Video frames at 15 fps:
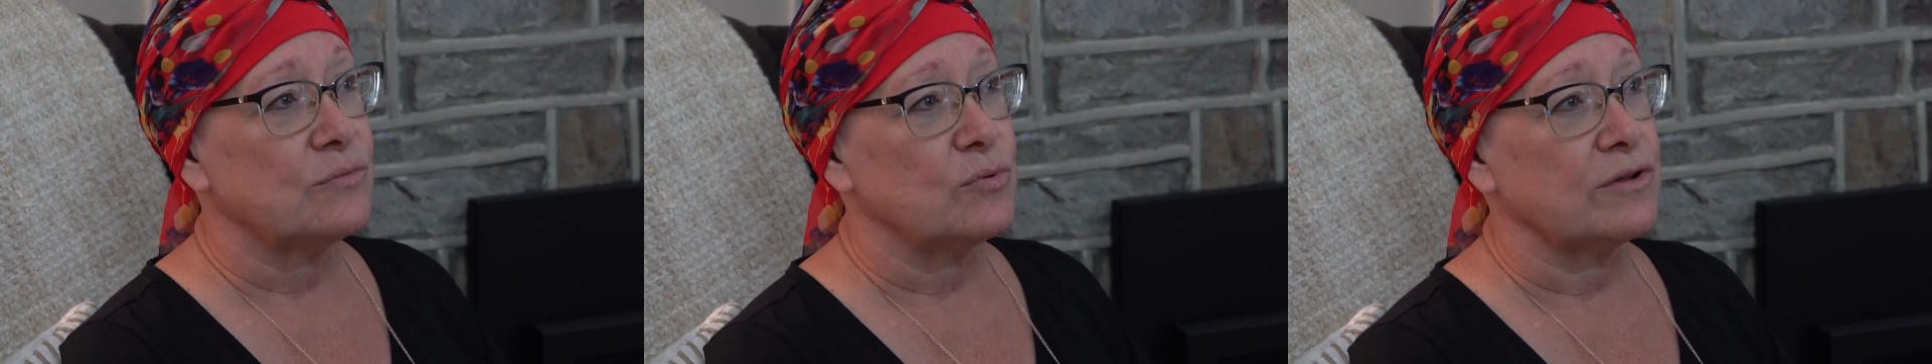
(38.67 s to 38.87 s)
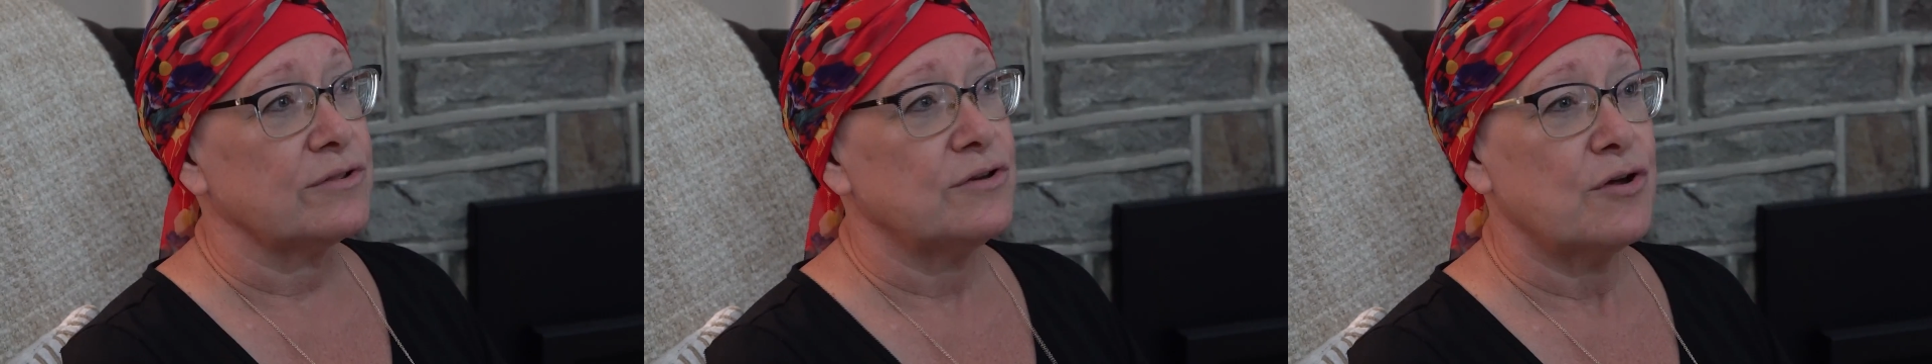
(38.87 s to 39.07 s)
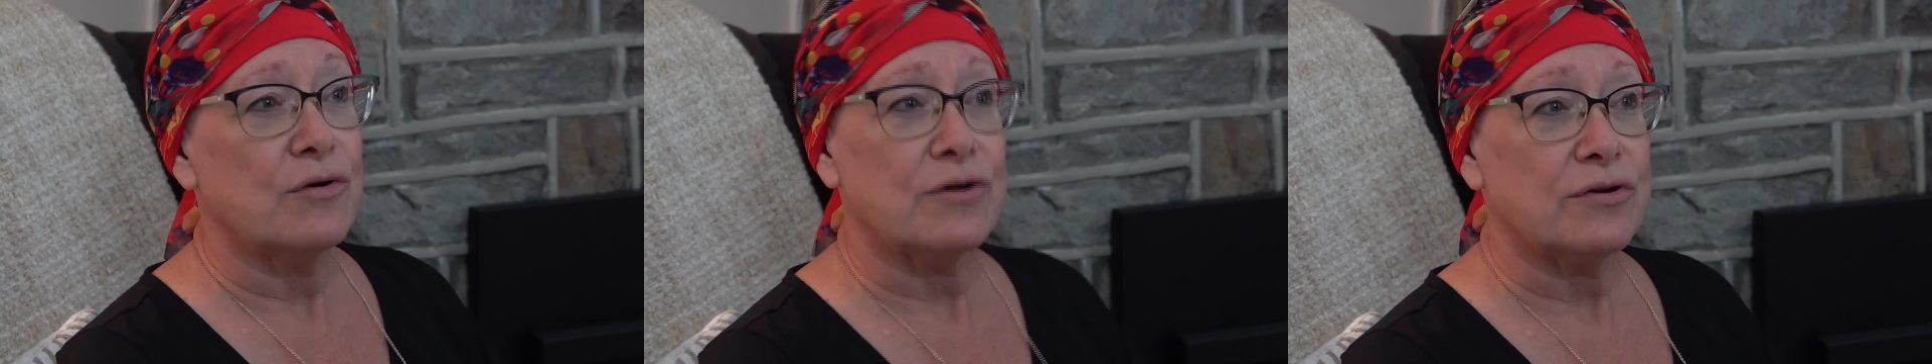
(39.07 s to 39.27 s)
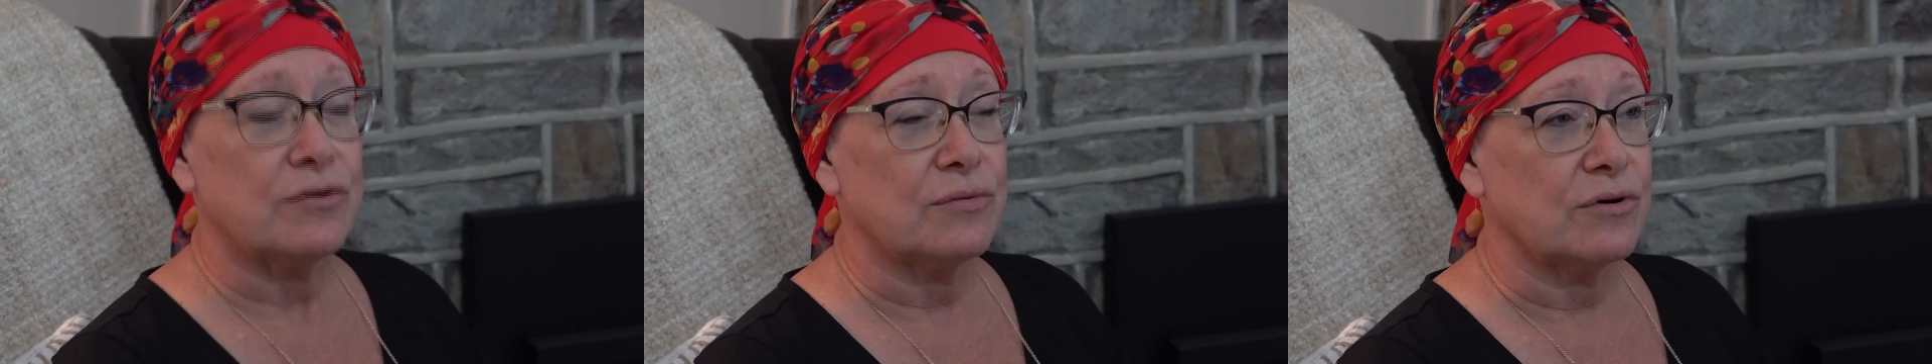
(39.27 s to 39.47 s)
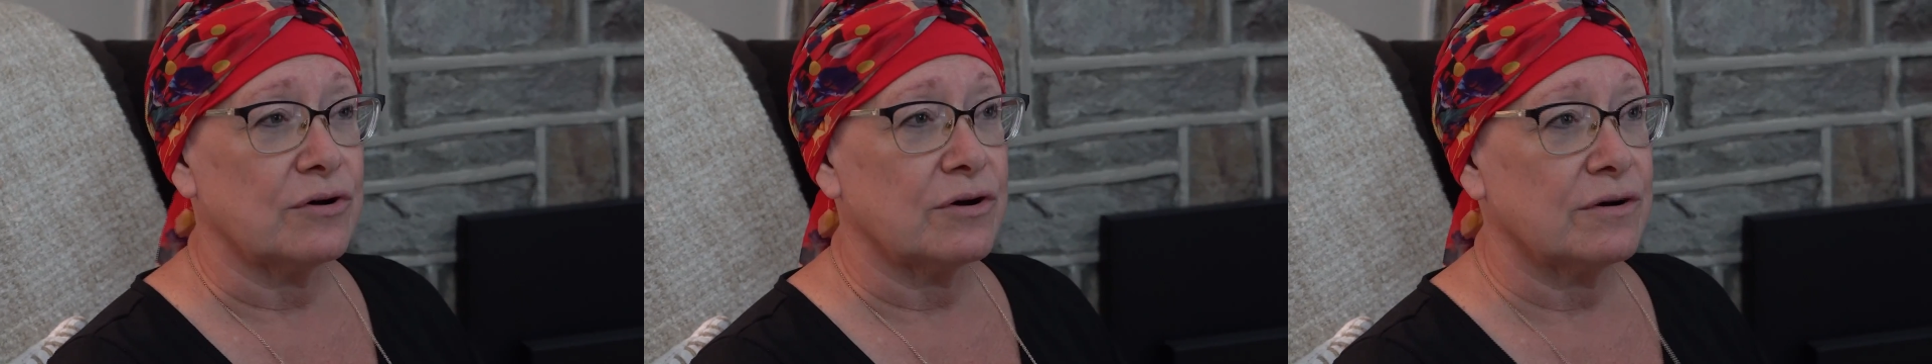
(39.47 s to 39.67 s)
with no
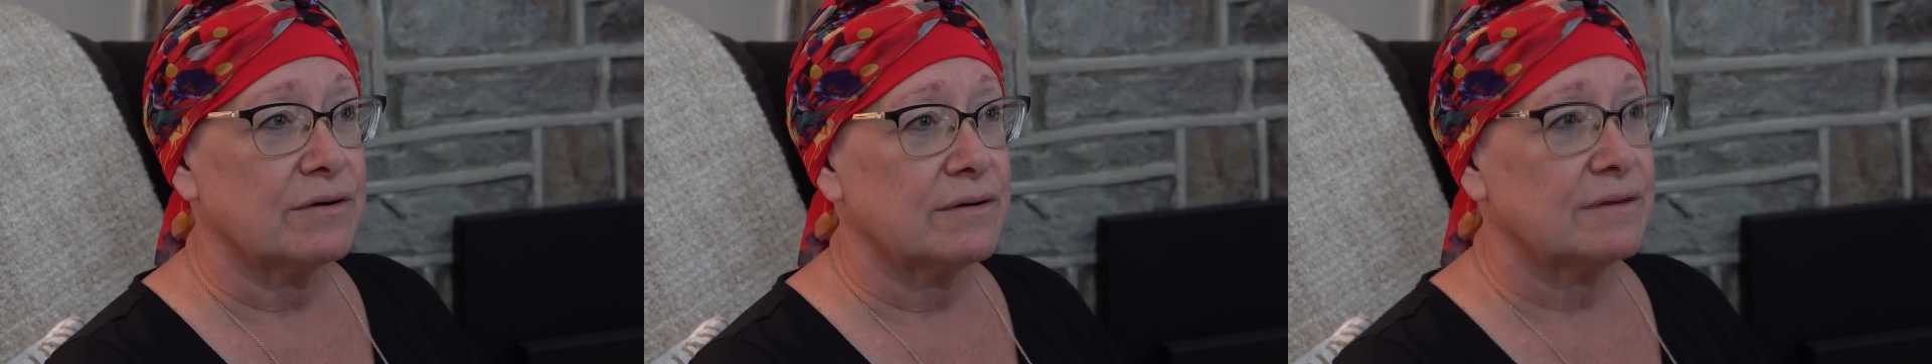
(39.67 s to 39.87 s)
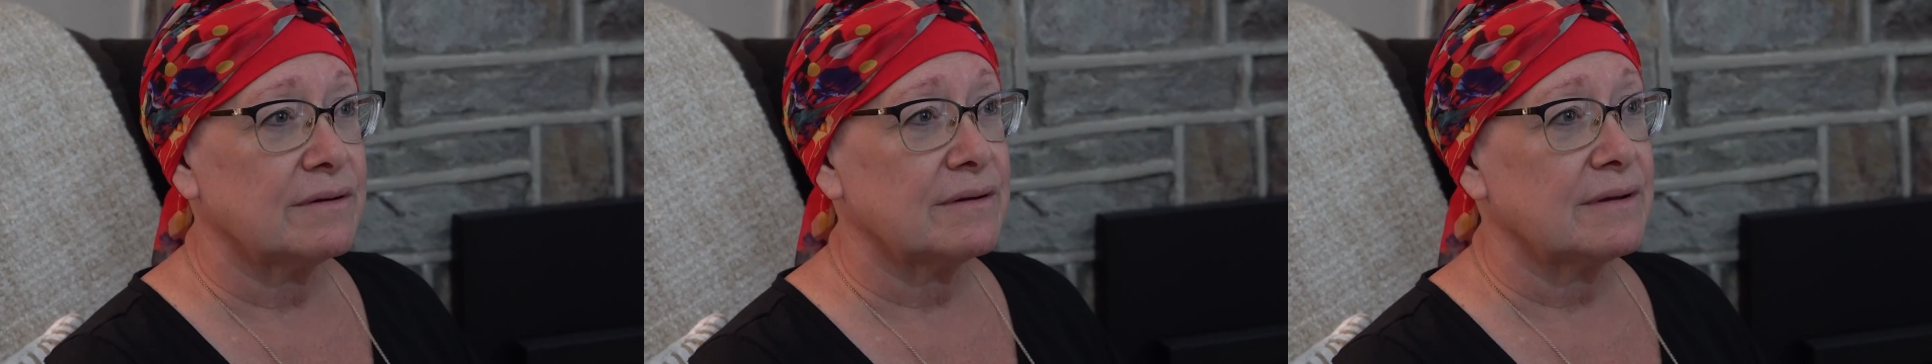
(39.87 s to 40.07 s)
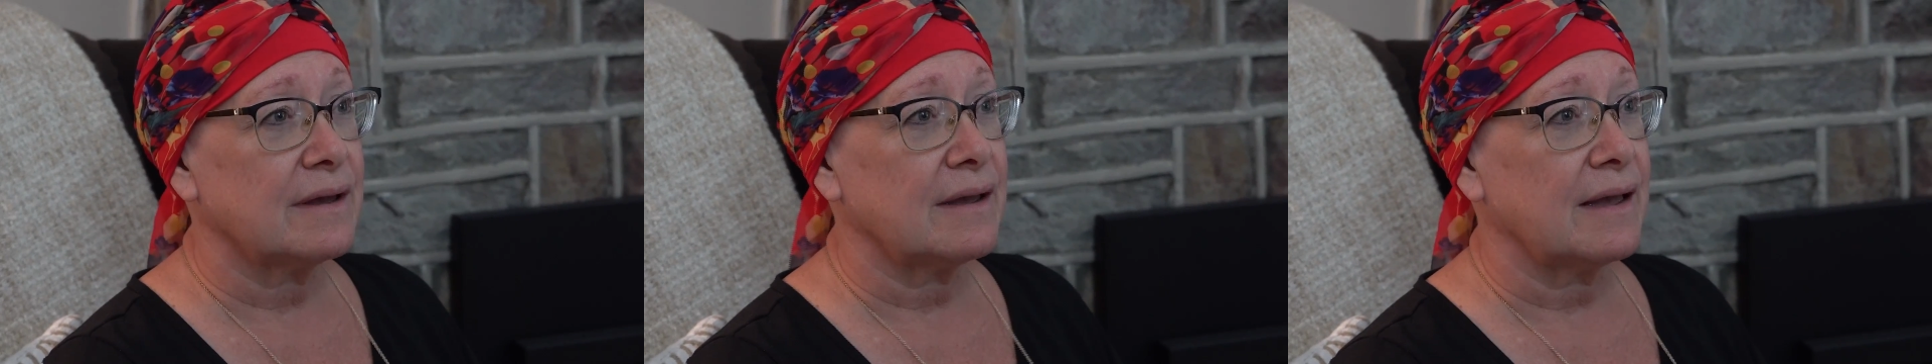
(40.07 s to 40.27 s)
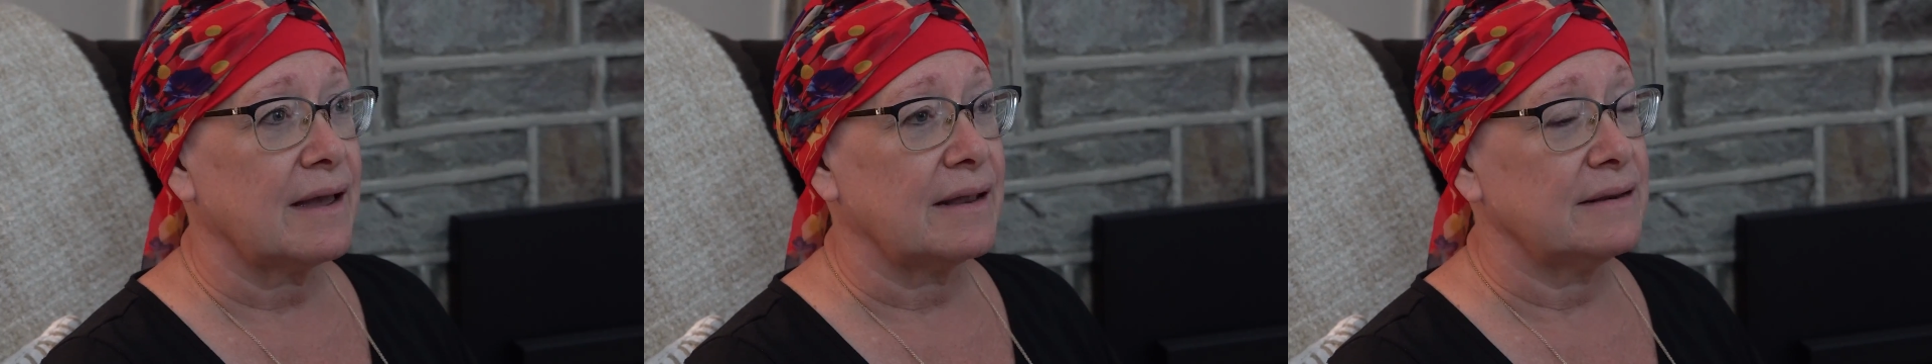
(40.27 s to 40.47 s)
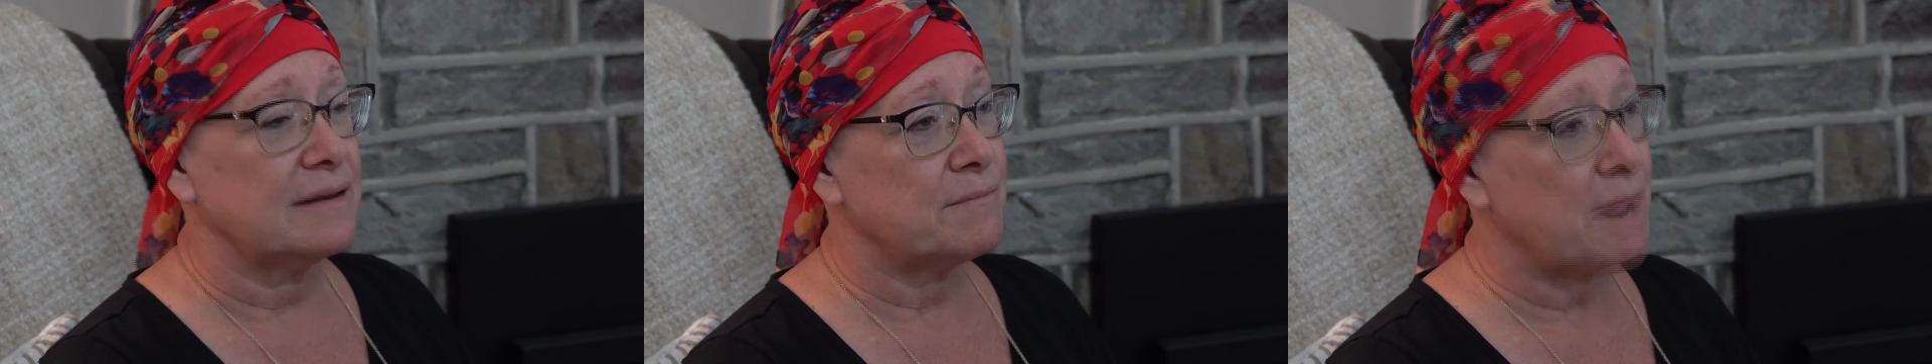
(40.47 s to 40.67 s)
cure
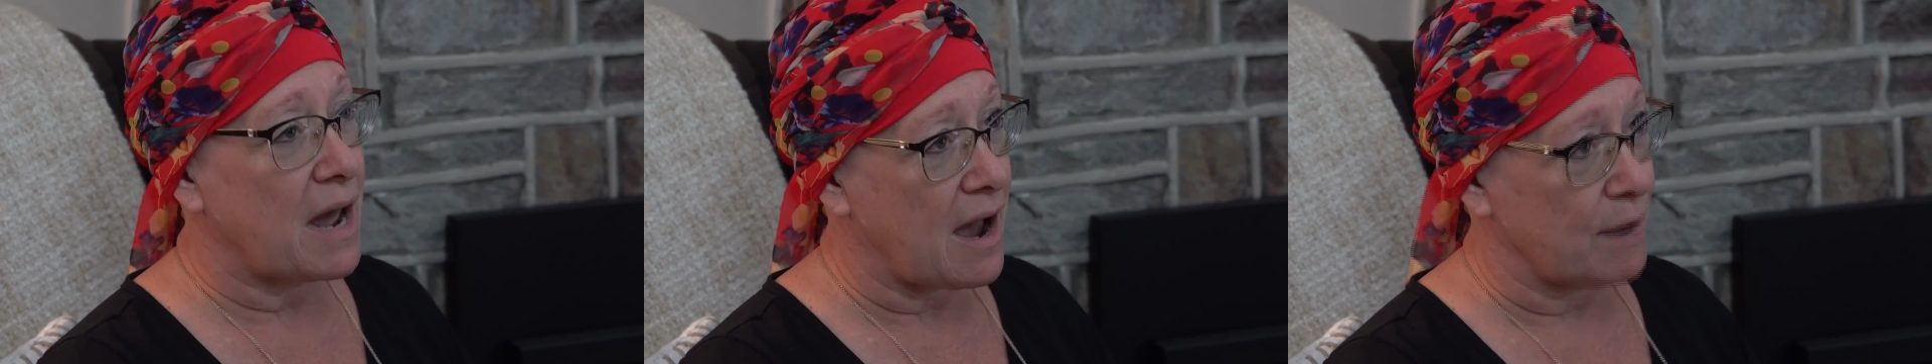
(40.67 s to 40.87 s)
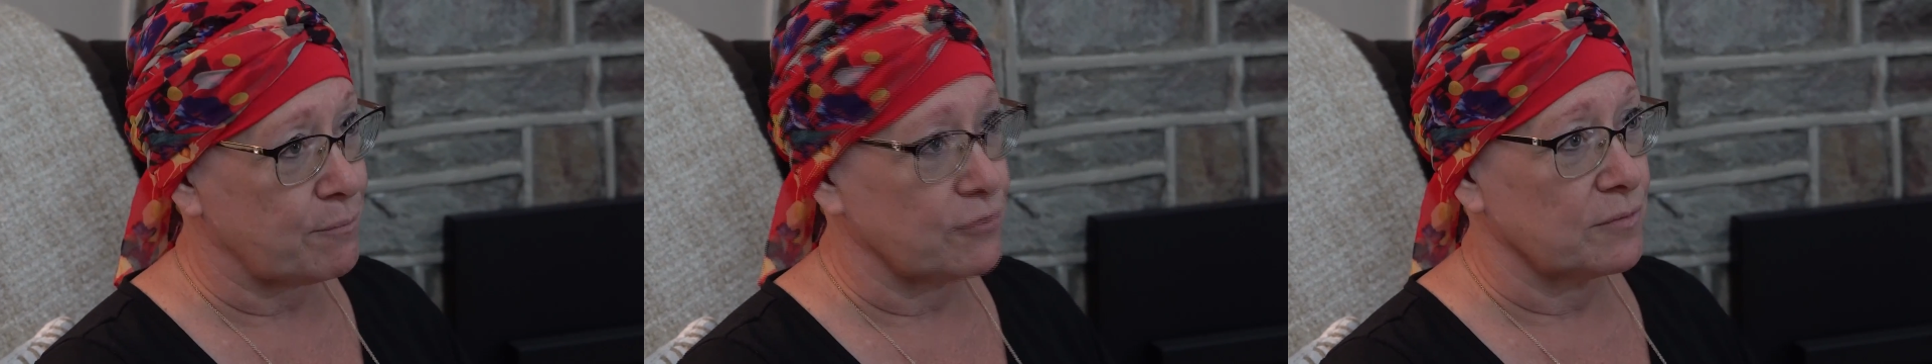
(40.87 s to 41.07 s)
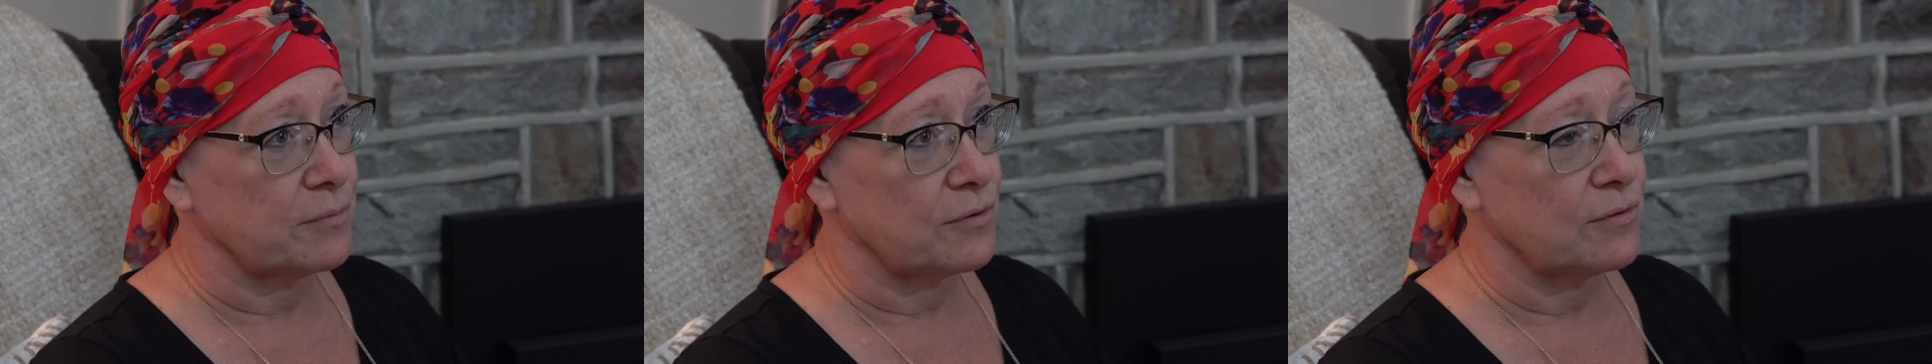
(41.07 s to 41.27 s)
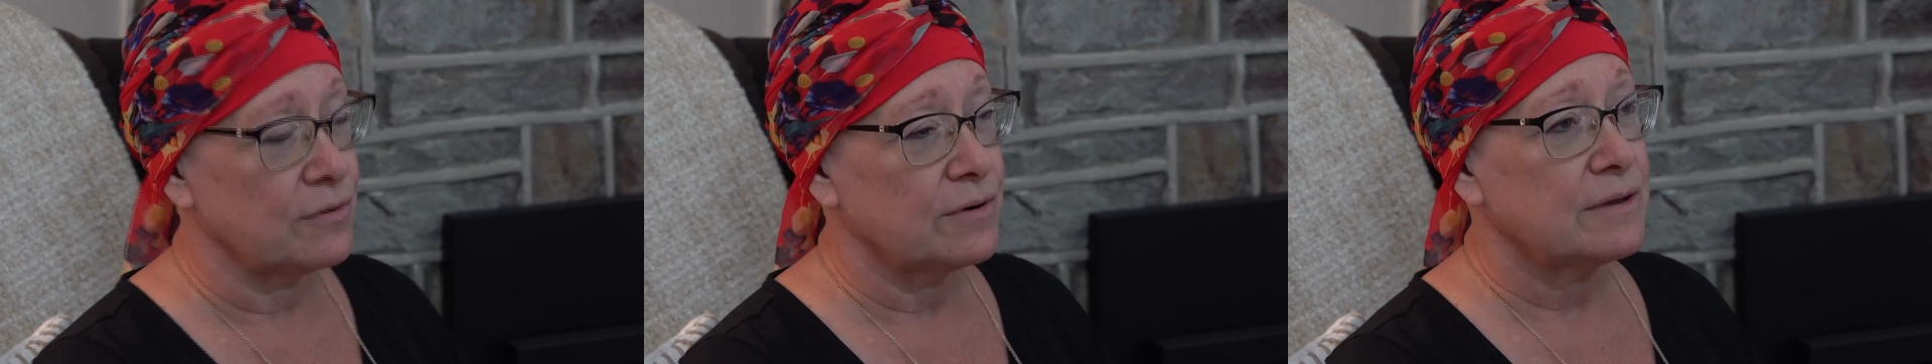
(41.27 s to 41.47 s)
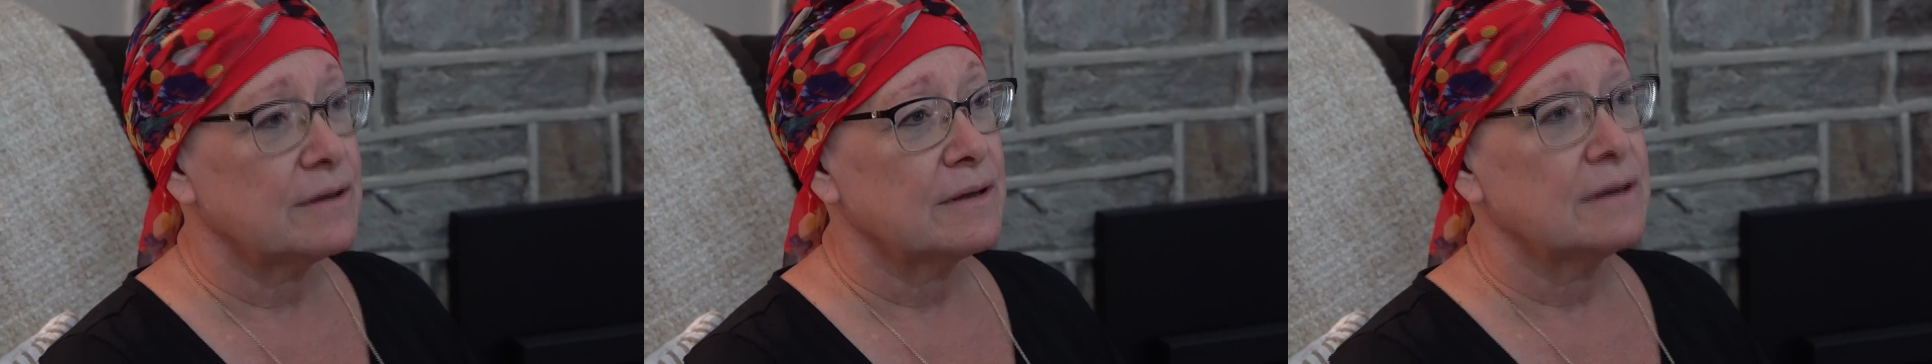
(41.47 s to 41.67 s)
and inoperable,